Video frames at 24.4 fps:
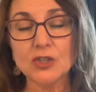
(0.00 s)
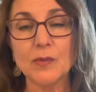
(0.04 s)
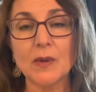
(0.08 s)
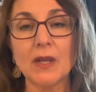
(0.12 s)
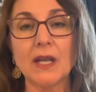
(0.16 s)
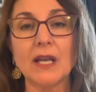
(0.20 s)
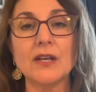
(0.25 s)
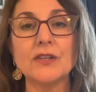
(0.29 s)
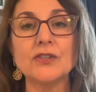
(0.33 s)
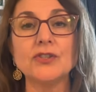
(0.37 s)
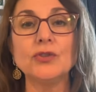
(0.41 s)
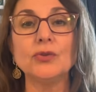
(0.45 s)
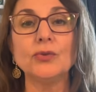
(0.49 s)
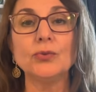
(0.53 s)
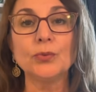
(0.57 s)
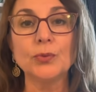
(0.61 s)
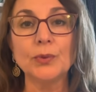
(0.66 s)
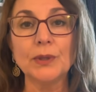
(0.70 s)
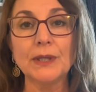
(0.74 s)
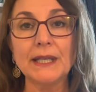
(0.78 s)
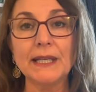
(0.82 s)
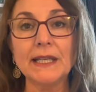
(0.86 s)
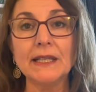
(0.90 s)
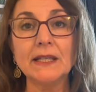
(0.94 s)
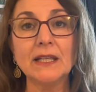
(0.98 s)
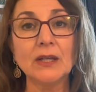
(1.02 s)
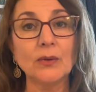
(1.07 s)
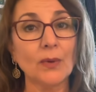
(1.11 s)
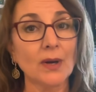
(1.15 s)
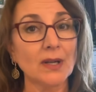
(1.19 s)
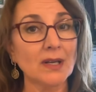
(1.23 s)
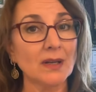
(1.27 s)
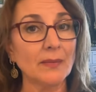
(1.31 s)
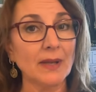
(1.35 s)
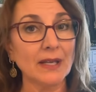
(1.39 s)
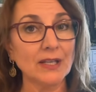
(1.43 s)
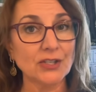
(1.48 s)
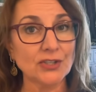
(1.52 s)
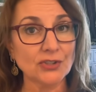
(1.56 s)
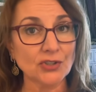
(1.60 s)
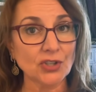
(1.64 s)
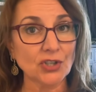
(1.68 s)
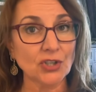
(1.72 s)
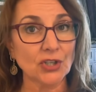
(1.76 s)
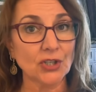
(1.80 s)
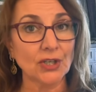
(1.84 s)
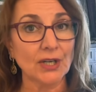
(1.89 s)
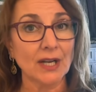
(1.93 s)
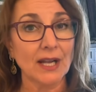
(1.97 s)
because you really want to make
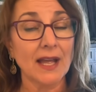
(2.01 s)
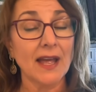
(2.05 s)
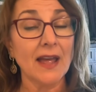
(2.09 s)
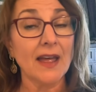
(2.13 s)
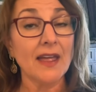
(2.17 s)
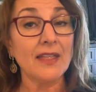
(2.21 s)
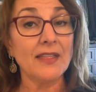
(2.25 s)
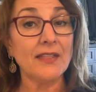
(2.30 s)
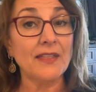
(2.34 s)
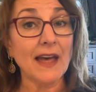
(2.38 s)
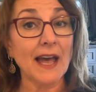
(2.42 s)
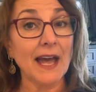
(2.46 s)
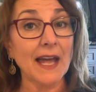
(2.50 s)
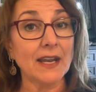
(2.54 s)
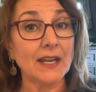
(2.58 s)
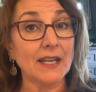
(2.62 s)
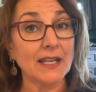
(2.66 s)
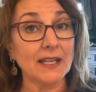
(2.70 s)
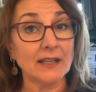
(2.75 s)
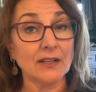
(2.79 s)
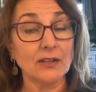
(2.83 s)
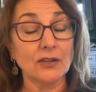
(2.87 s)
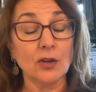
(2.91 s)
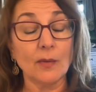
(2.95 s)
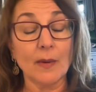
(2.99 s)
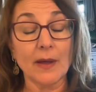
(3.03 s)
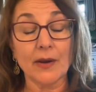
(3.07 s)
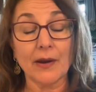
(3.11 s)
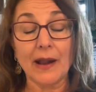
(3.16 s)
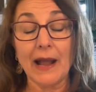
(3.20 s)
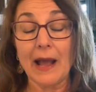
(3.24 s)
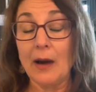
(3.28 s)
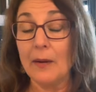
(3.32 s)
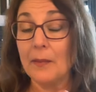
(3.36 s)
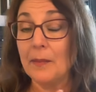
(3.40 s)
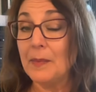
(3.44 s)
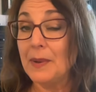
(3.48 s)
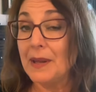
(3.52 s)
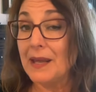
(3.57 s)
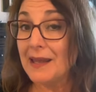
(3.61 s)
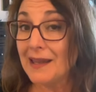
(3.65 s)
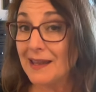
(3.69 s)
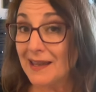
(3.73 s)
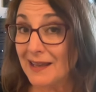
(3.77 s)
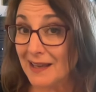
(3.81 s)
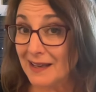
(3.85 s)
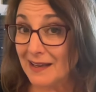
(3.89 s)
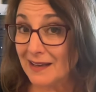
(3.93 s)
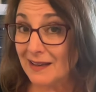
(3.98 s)
sure that no matter how
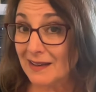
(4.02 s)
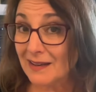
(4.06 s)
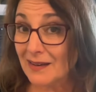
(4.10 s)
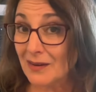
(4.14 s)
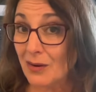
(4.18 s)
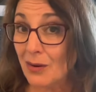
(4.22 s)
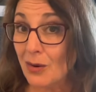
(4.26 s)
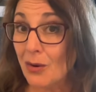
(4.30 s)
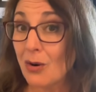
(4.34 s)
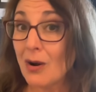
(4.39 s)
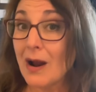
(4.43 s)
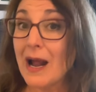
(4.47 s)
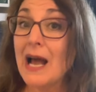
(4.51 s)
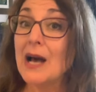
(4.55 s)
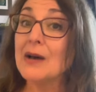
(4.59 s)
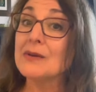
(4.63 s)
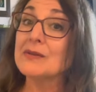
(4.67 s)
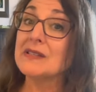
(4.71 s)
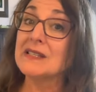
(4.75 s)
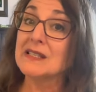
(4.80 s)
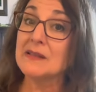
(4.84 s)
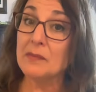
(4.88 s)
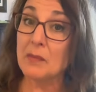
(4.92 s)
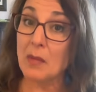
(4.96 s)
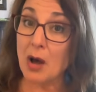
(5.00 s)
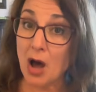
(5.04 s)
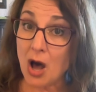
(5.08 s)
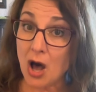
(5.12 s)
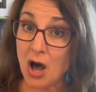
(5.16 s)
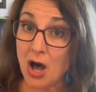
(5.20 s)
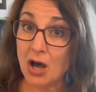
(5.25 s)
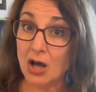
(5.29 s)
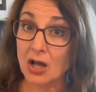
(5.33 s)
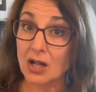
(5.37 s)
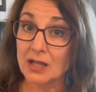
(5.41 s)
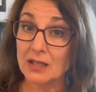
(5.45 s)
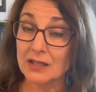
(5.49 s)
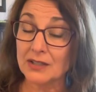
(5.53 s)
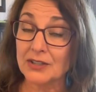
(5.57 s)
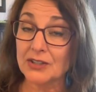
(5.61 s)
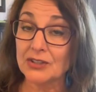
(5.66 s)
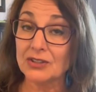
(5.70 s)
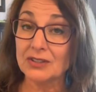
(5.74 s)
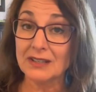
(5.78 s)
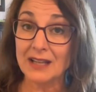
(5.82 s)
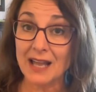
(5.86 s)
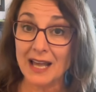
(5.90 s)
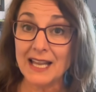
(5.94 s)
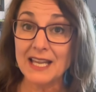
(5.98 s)
big or how small
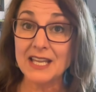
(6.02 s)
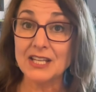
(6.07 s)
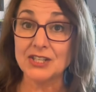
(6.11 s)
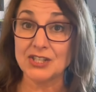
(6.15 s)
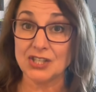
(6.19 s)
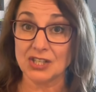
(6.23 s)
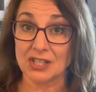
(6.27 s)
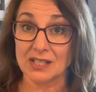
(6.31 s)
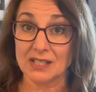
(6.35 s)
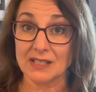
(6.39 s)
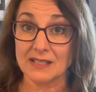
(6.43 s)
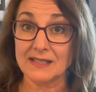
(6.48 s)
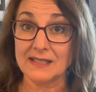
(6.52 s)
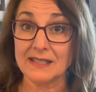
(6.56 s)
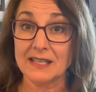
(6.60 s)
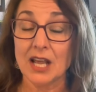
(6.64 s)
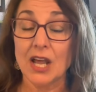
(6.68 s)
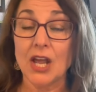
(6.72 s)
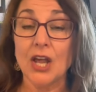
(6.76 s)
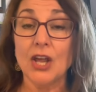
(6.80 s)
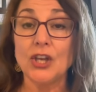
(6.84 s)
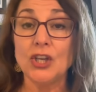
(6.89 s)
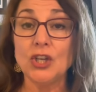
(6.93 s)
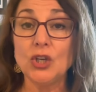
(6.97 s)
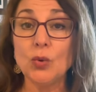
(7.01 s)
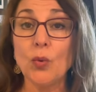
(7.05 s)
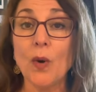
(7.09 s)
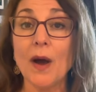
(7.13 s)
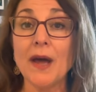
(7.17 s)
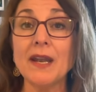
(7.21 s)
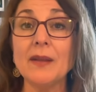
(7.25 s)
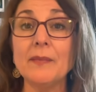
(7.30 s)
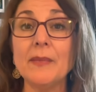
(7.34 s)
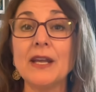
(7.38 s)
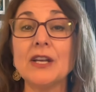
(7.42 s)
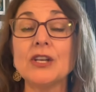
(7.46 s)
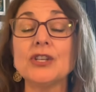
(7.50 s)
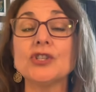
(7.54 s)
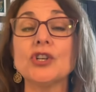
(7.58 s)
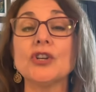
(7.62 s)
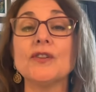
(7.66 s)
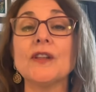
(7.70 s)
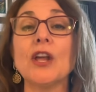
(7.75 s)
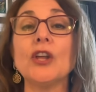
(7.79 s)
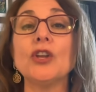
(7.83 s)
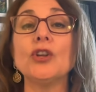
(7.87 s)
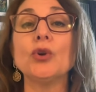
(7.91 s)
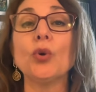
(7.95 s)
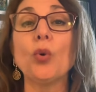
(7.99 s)
your luggage is, you want to make sure
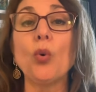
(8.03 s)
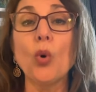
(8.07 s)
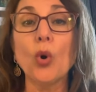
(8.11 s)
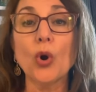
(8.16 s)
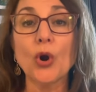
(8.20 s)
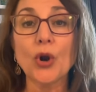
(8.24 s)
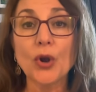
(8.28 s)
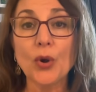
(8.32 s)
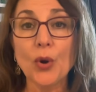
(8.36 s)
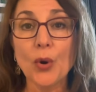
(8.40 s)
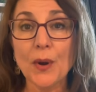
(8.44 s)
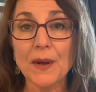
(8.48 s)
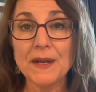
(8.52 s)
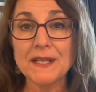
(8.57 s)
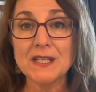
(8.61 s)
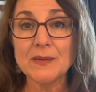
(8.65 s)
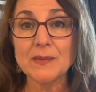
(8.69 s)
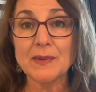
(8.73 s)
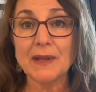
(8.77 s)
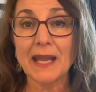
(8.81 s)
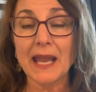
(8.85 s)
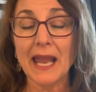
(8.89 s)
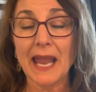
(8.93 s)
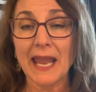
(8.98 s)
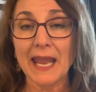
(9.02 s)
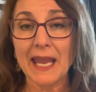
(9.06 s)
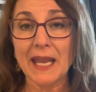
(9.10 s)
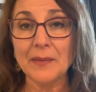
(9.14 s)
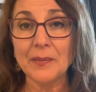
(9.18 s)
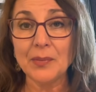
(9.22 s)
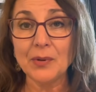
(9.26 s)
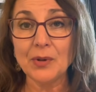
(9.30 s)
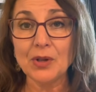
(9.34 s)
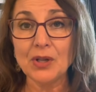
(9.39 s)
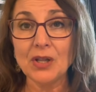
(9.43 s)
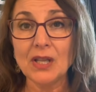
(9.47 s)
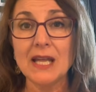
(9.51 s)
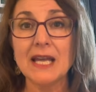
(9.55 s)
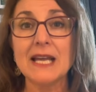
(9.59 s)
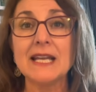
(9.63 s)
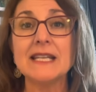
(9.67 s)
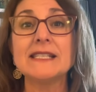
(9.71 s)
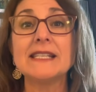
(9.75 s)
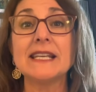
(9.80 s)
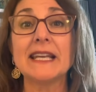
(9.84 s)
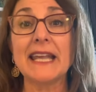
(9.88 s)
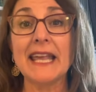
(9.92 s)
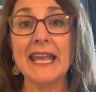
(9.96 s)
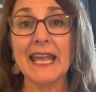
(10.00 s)
that you're going to be able
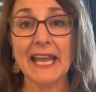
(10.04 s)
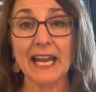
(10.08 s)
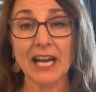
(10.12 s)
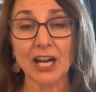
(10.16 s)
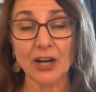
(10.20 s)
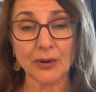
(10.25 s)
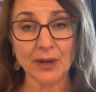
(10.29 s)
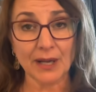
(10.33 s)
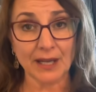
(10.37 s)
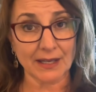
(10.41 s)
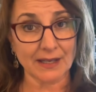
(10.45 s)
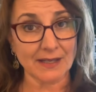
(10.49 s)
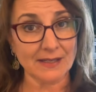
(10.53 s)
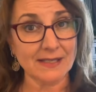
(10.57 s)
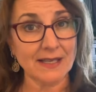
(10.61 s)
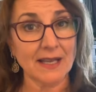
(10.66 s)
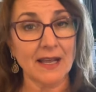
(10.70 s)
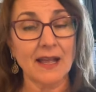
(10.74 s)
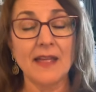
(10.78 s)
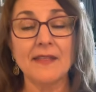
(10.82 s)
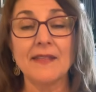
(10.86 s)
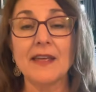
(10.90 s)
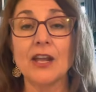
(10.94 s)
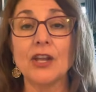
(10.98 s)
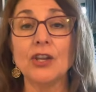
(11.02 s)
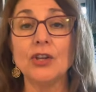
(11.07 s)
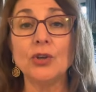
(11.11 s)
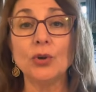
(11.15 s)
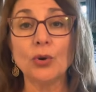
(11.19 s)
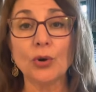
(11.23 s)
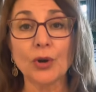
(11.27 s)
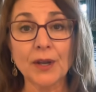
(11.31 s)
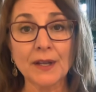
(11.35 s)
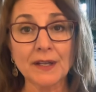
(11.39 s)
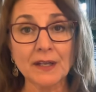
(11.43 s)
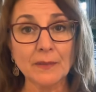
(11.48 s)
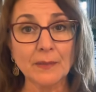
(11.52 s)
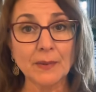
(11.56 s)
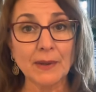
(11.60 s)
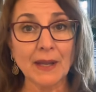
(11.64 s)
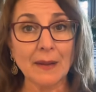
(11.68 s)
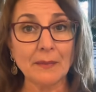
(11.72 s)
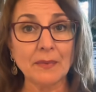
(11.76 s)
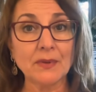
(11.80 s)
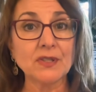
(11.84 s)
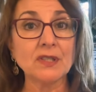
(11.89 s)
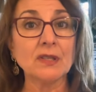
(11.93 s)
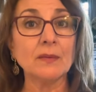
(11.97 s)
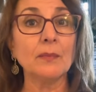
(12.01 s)
to carry it, that you're going to be
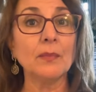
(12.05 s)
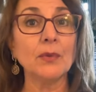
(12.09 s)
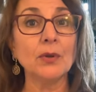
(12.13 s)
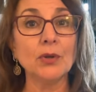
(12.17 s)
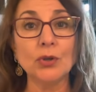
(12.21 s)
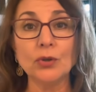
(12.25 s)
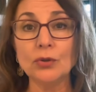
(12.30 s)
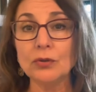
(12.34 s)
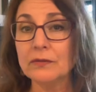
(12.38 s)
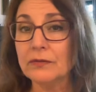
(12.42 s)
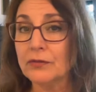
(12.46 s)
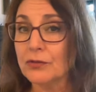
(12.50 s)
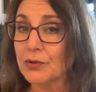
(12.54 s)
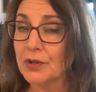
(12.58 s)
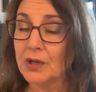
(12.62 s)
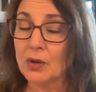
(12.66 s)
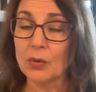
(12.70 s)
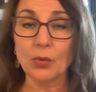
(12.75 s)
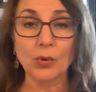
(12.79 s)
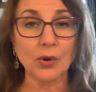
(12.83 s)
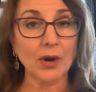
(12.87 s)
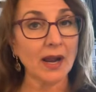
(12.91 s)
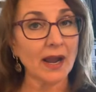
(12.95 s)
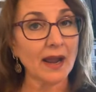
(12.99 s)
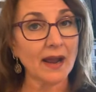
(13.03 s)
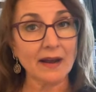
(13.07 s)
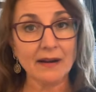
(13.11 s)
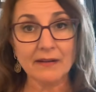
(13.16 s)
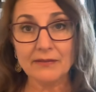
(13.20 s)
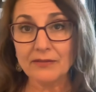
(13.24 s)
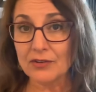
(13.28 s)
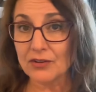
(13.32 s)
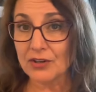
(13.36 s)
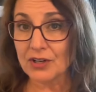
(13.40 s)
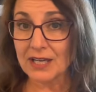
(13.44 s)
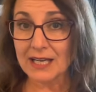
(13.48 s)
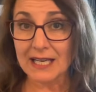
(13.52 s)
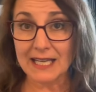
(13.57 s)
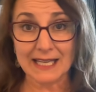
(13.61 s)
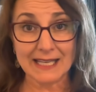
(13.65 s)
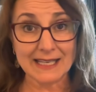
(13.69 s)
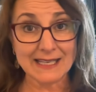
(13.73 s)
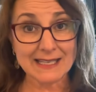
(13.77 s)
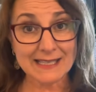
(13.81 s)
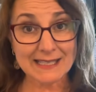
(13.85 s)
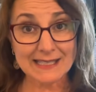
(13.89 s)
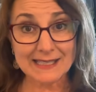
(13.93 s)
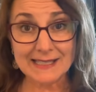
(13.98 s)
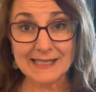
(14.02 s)
able to maneuver it wherever it
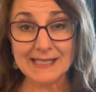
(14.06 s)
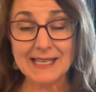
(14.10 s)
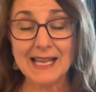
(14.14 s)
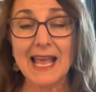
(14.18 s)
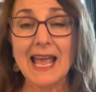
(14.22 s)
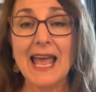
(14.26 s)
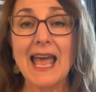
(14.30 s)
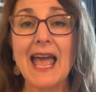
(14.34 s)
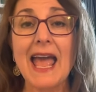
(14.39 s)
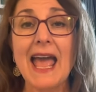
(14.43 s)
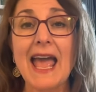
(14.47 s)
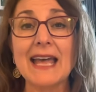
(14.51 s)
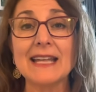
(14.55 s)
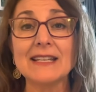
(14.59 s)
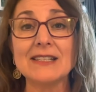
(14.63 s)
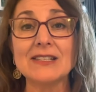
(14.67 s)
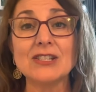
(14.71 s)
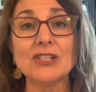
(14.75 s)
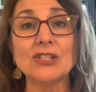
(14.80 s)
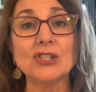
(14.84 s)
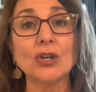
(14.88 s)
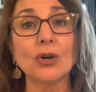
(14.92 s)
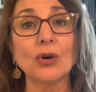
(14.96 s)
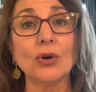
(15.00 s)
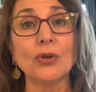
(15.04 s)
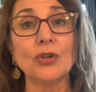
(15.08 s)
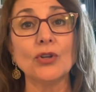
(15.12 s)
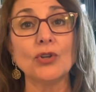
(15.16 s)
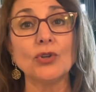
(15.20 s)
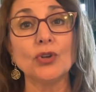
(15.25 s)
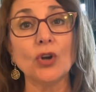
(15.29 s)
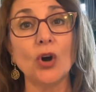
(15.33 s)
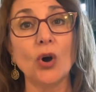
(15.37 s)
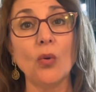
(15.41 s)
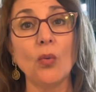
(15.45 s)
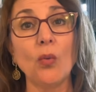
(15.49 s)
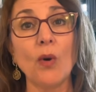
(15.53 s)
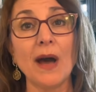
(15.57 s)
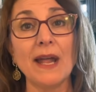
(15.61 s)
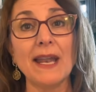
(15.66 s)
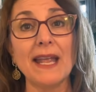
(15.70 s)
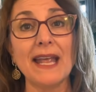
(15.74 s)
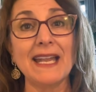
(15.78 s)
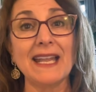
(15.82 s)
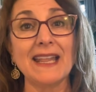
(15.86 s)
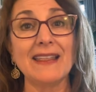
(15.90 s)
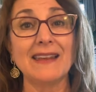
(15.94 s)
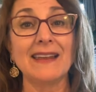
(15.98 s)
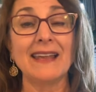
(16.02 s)
is. And so you don't want
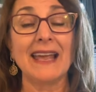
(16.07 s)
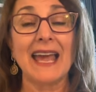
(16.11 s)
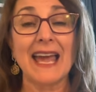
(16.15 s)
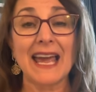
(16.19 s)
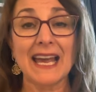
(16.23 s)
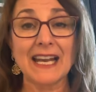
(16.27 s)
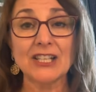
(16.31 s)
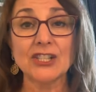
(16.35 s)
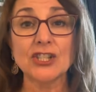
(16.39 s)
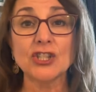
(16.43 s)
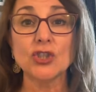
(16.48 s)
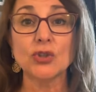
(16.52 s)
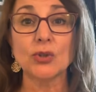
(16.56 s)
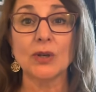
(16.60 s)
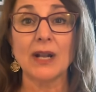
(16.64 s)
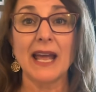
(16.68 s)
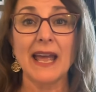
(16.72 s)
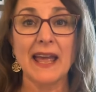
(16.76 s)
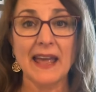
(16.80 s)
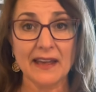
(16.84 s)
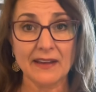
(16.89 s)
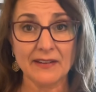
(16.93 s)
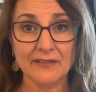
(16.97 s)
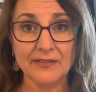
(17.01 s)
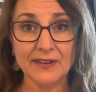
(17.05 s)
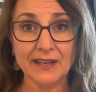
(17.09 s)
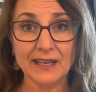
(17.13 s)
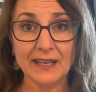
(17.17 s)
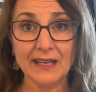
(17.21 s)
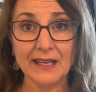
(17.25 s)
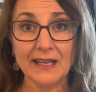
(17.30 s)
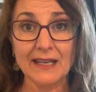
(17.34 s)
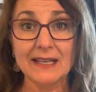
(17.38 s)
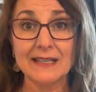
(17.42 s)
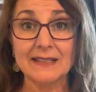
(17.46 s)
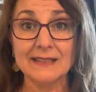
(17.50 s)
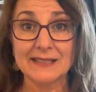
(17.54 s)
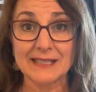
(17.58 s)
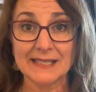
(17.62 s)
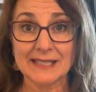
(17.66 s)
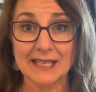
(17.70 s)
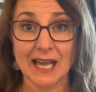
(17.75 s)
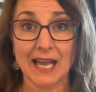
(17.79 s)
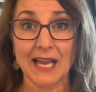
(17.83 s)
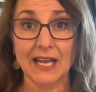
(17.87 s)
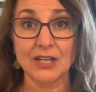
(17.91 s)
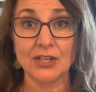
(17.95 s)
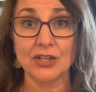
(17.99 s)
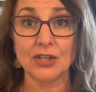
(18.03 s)
anything extra heavy
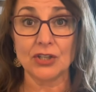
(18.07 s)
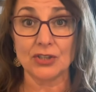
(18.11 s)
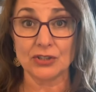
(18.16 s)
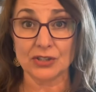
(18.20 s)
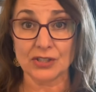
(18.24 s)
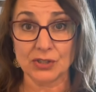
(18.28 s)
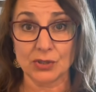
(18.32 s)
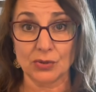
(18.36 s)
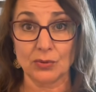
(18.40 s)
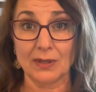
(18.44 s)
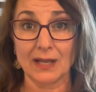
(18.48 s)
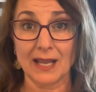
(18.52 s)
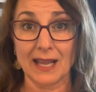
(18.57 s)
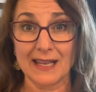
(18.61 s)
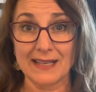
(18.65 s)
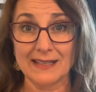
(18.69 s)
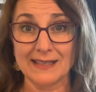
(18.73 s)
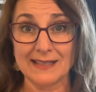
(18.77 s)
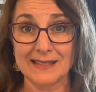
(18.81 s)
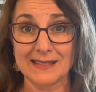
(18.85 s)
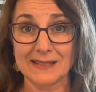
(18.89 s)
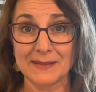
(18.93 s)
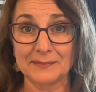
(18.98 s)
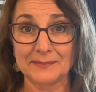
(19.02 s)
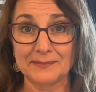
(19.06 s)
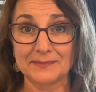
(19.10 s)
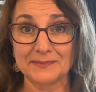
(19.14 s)
inside your suitcase.